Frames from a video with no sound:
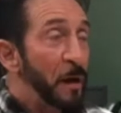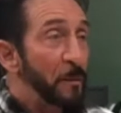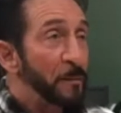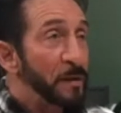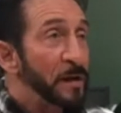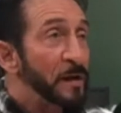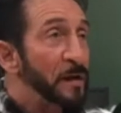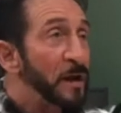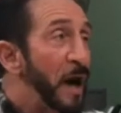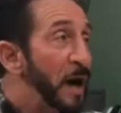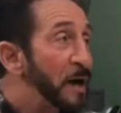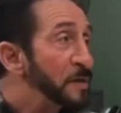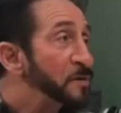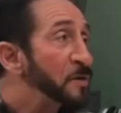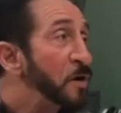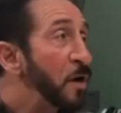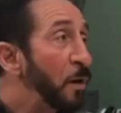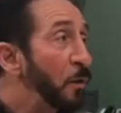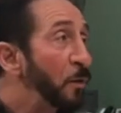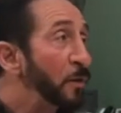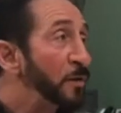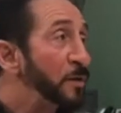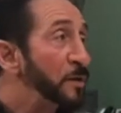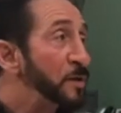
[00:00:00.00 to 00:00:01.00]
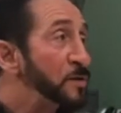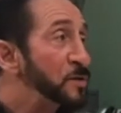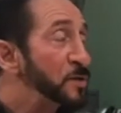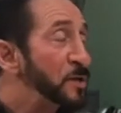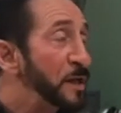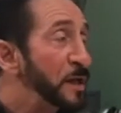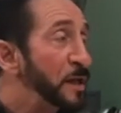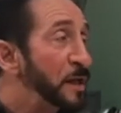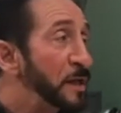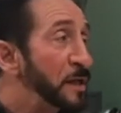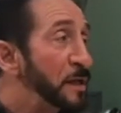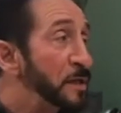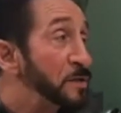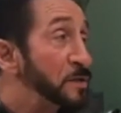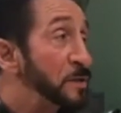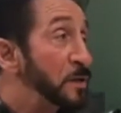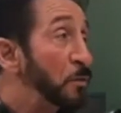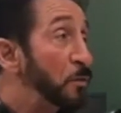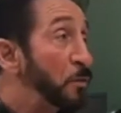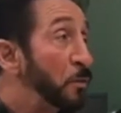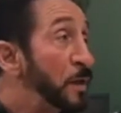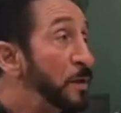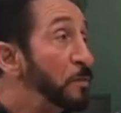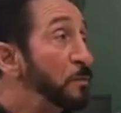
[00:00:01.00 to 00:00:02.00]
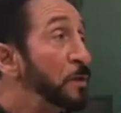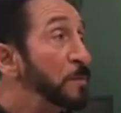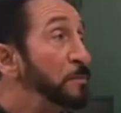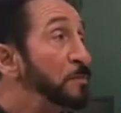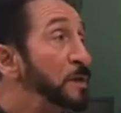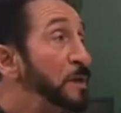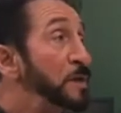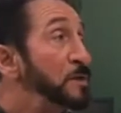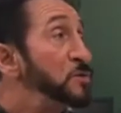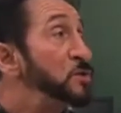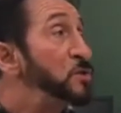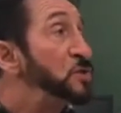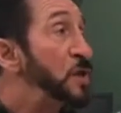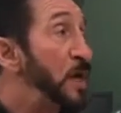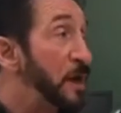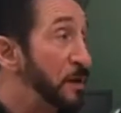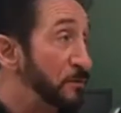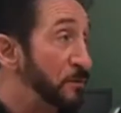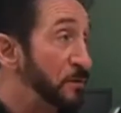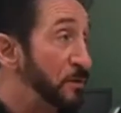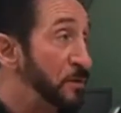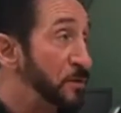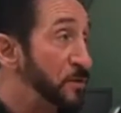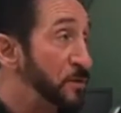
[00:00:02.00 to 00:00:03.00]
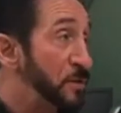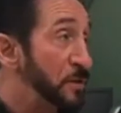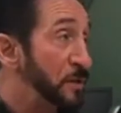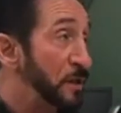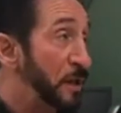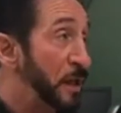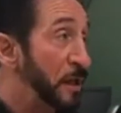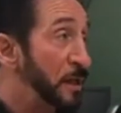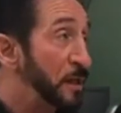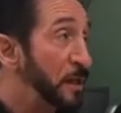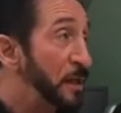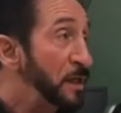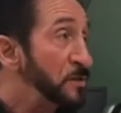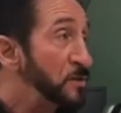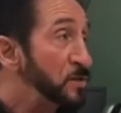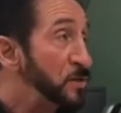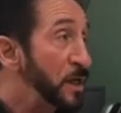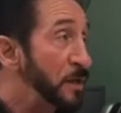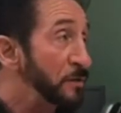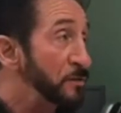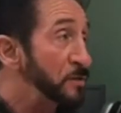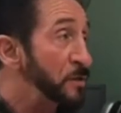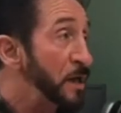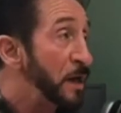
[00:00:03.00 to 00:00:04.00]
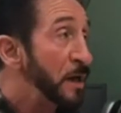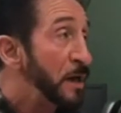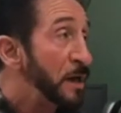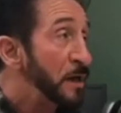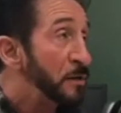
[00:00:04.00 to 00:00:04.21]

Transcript: I mean, God's goal in this thing is that we would be generous like He is generous.